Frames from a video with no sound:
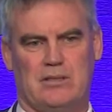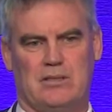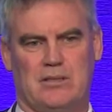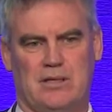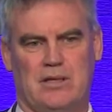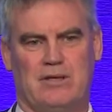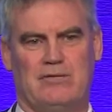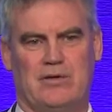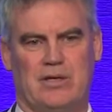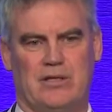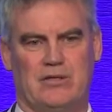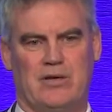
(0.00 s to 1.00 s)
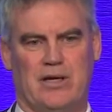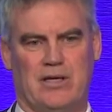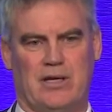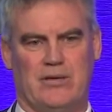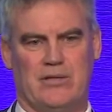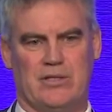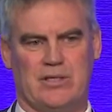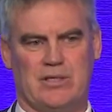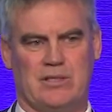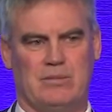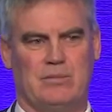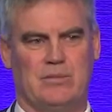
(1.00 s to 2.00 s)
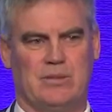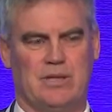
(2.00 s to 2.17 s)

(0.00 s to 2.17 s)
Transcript: to deliver an integrated health system